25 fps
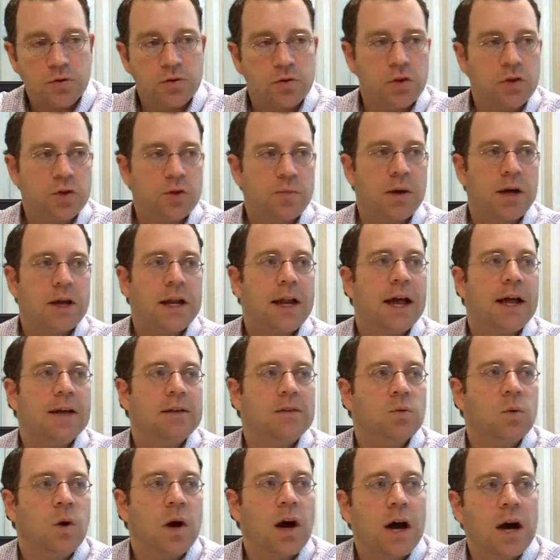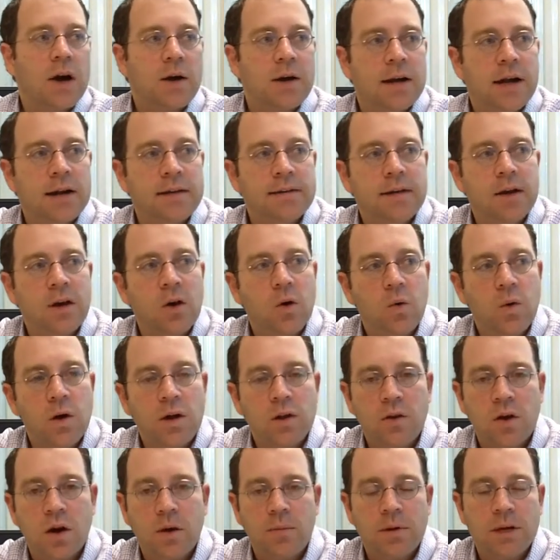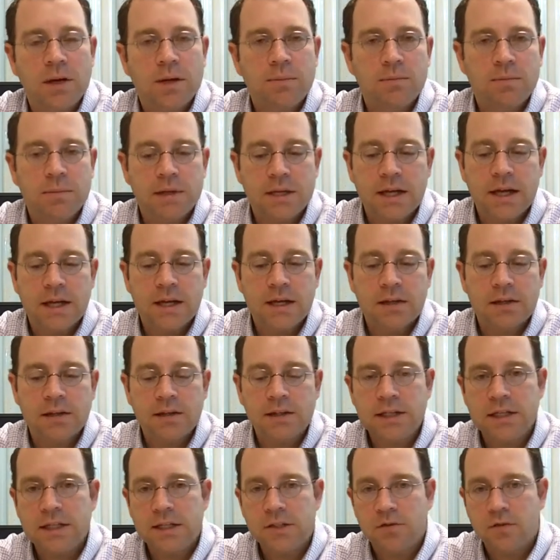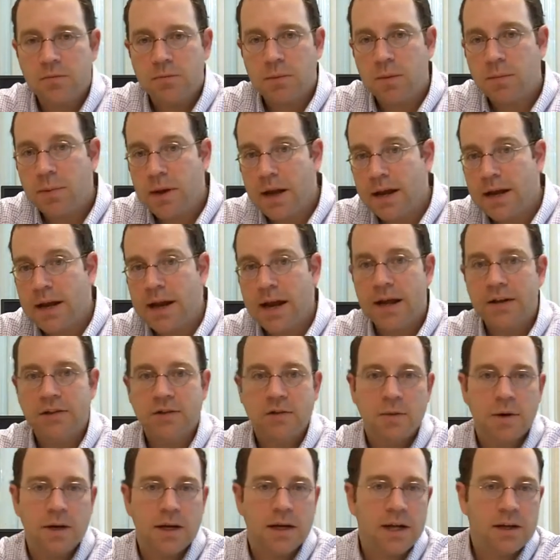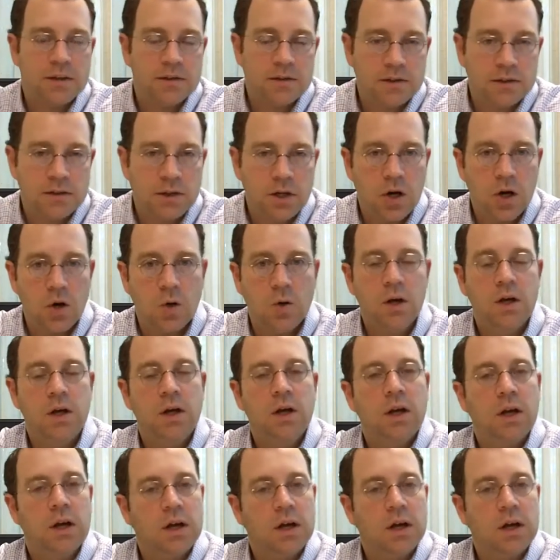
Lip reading: So you might ask, well, how can I tell whether I'm going to be getting leads from my paid ads or my SEO?